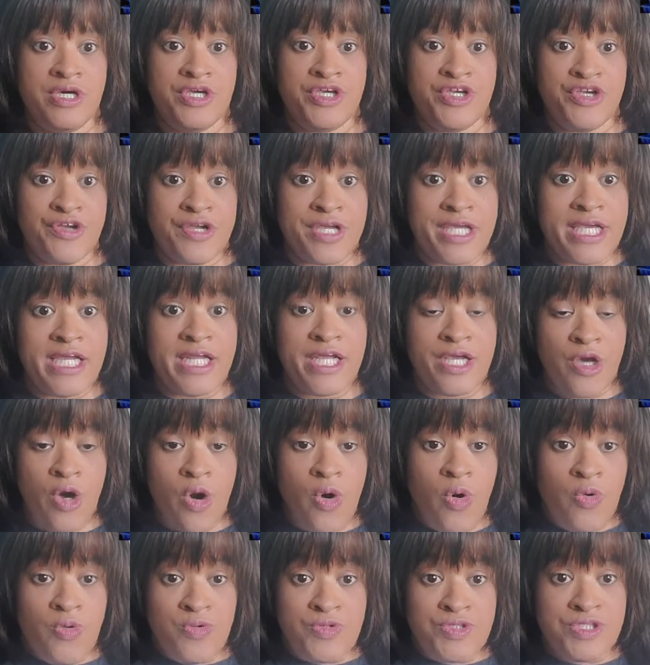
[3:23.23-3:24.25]
you're getting
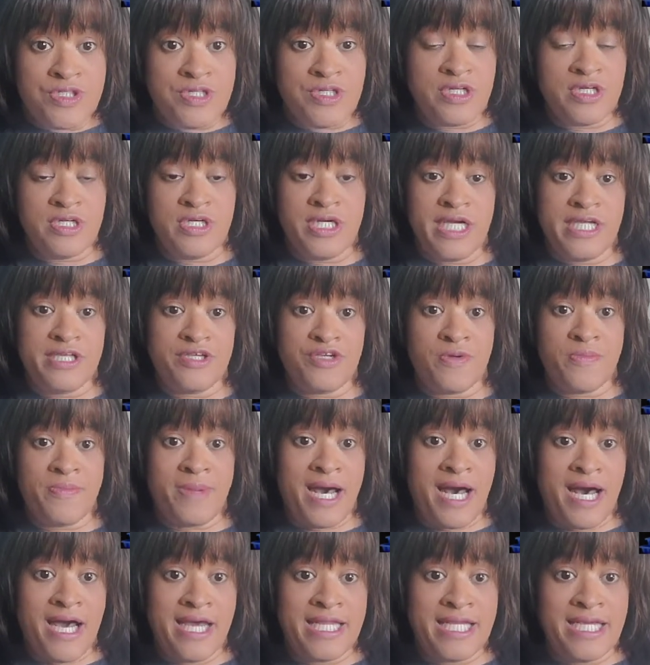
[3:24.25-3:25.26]
older and your
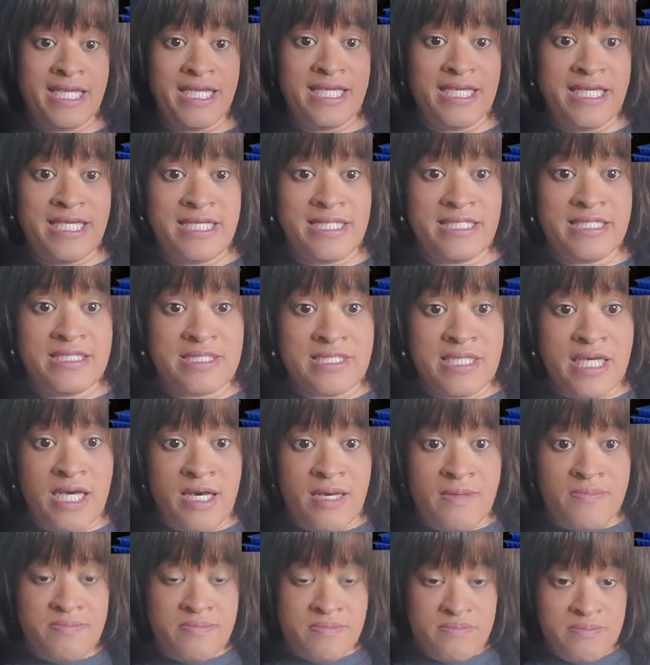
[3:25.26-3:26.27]
body is
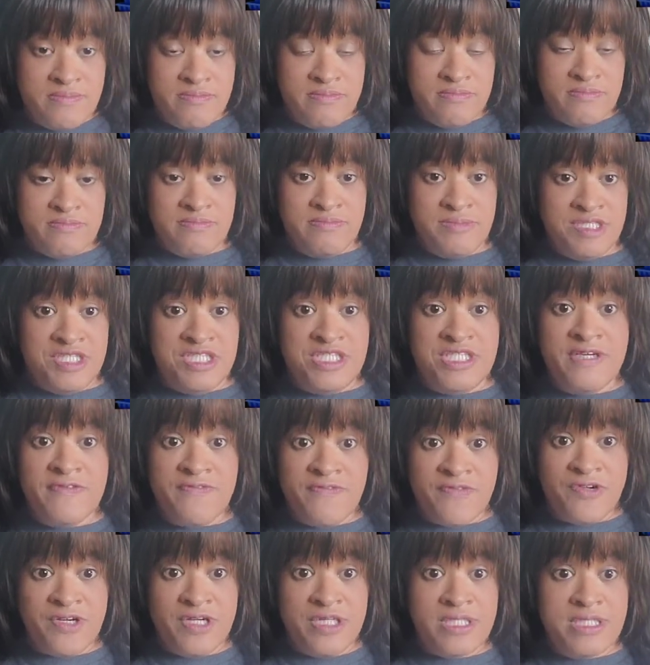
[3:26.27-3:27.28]
um,
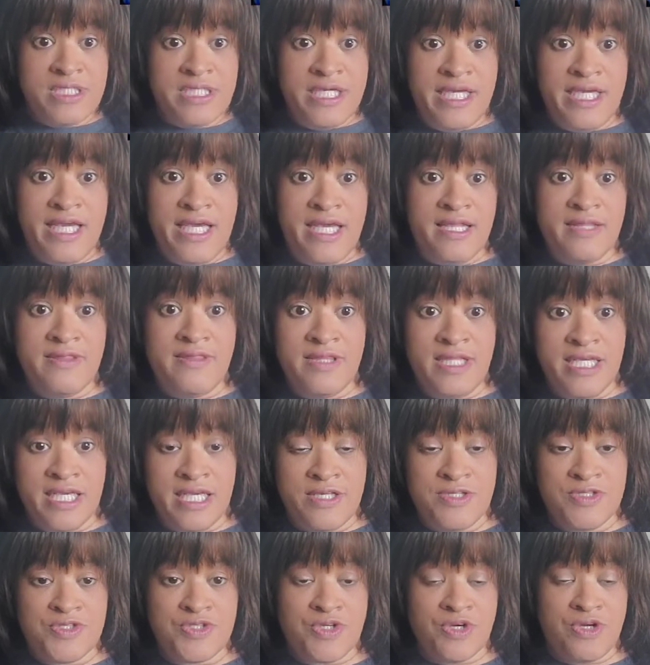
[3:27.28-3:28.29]
different and
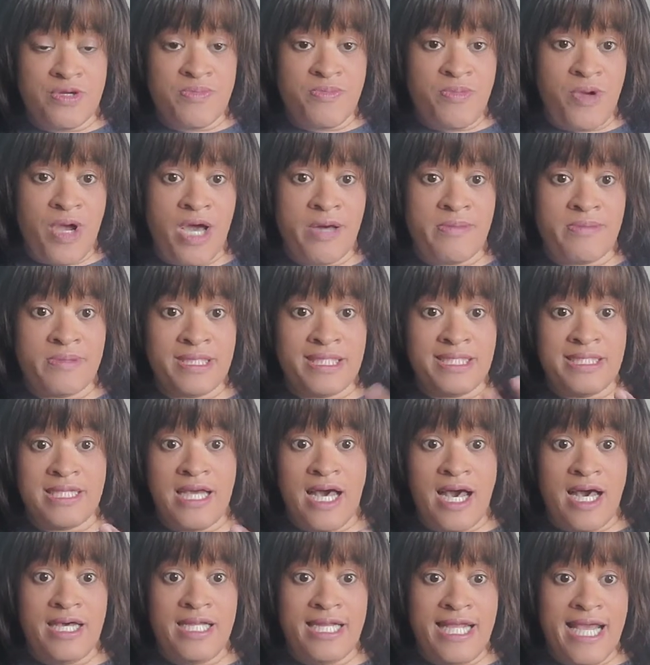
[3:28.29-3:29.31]
things are probably
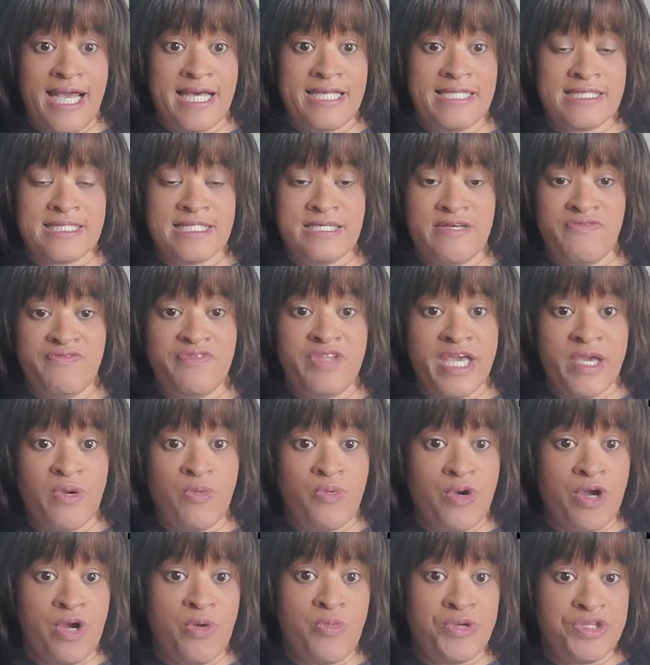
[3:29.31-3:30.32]
not as if they
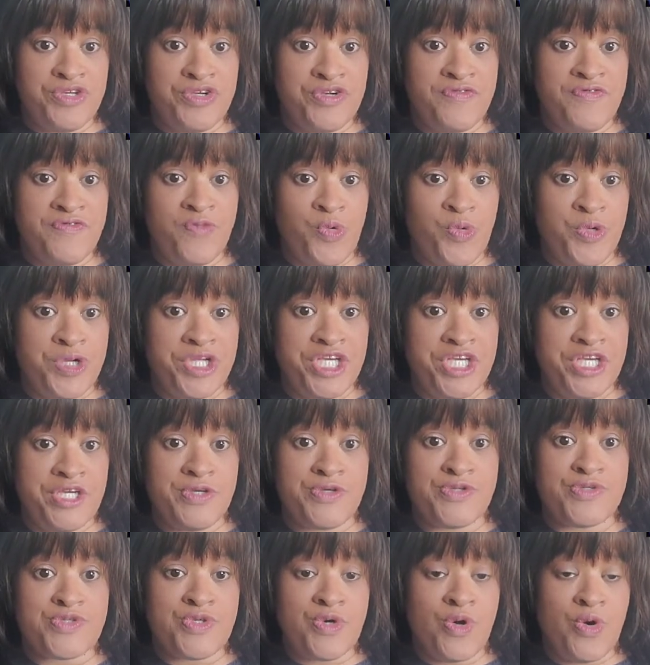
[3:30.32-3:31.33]
were when you're 40
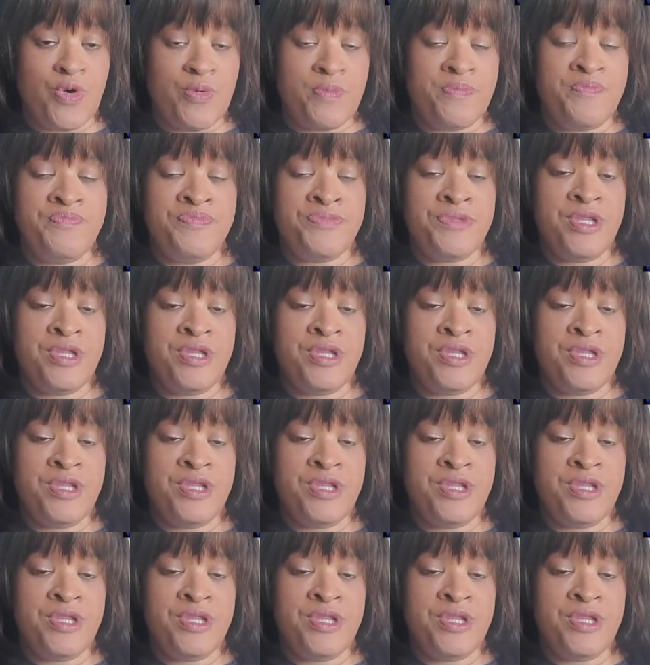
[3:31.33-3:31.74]
years old.